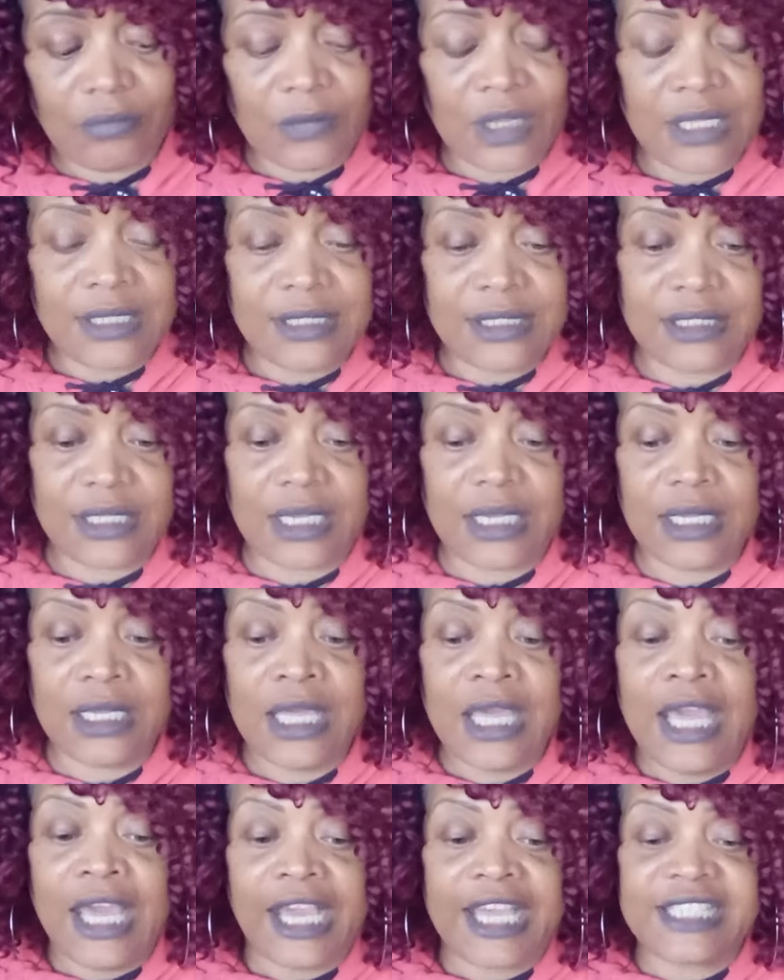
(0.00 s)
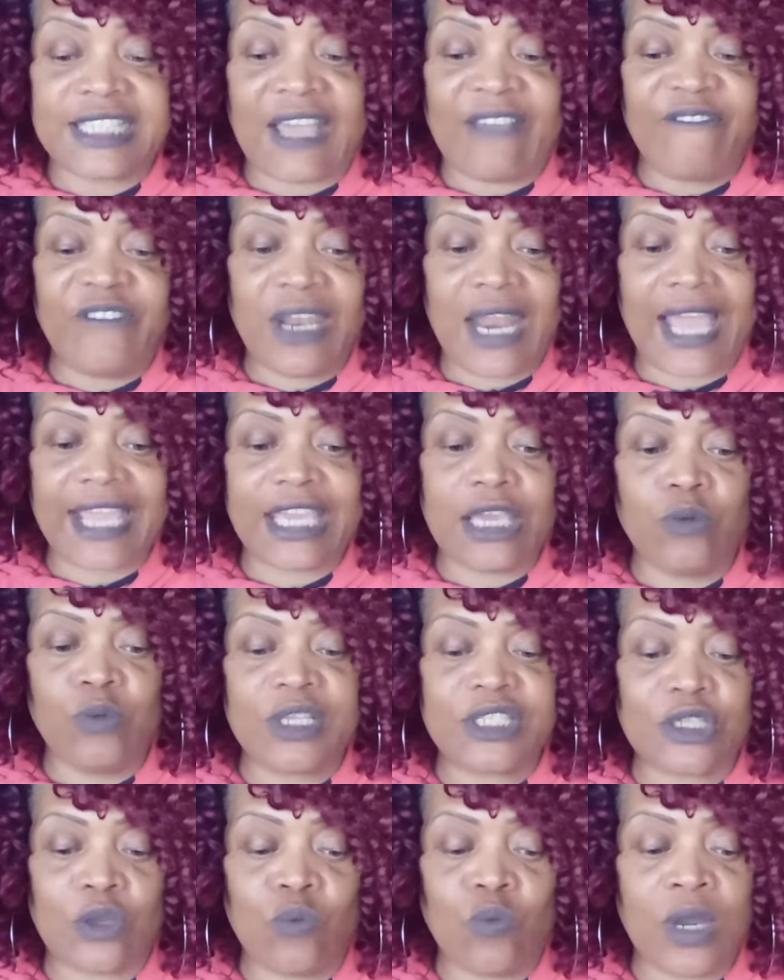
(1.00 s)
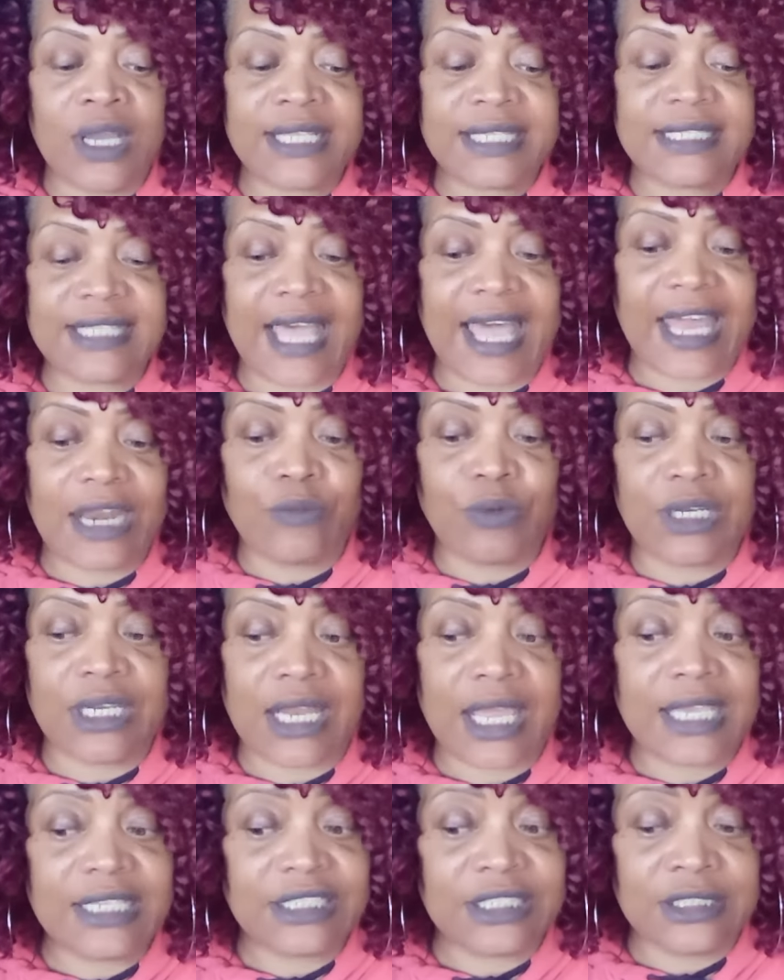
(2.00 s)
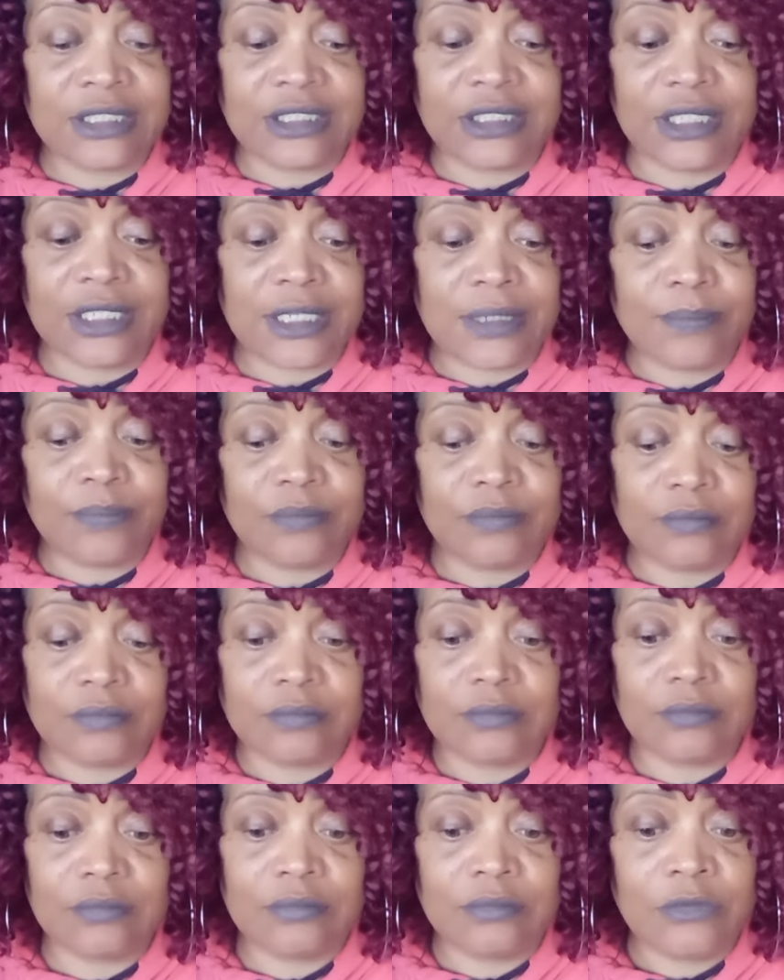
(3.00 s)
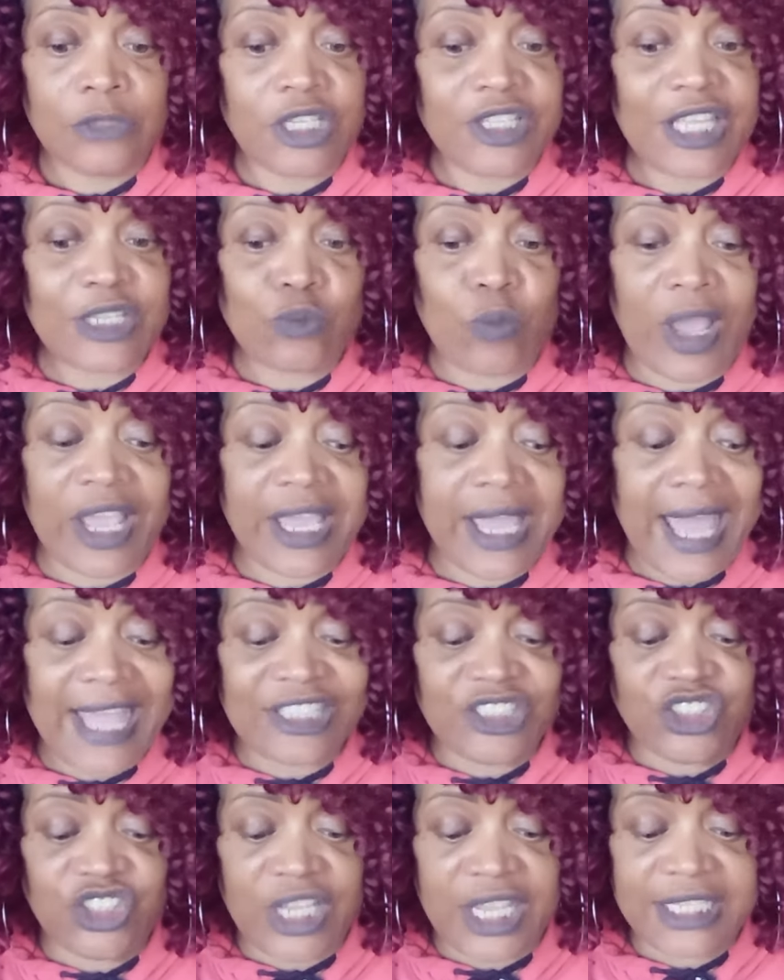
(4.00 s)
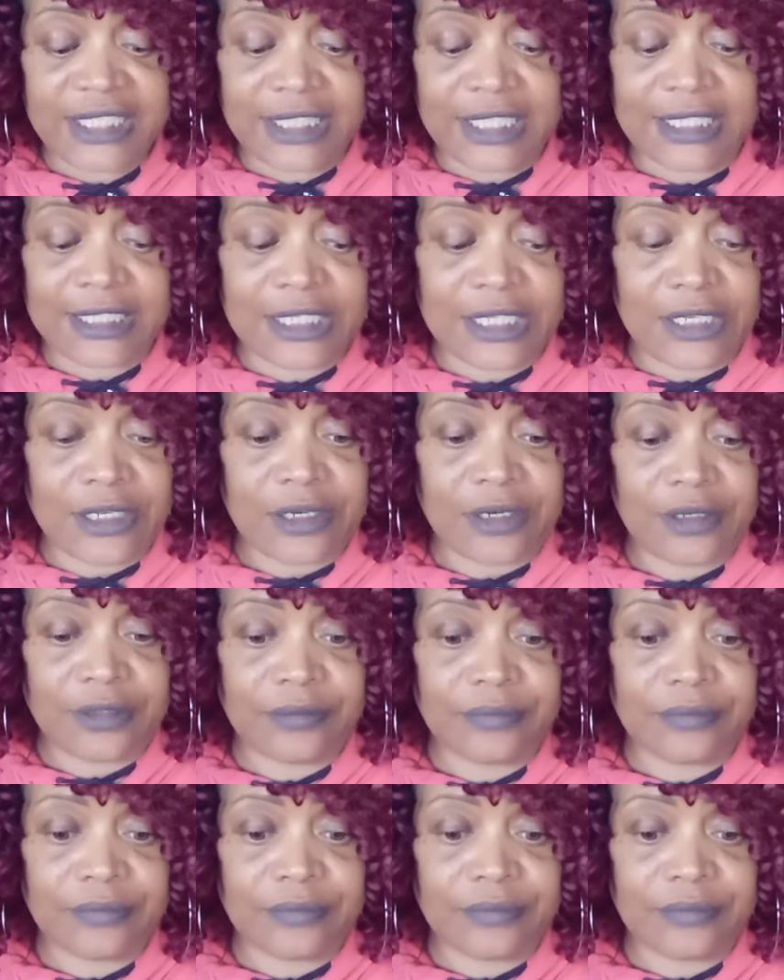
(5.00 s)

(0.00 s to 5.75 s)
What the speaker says: See? Because I feel like it was a one-sided relationship. Because that's why you got justice here.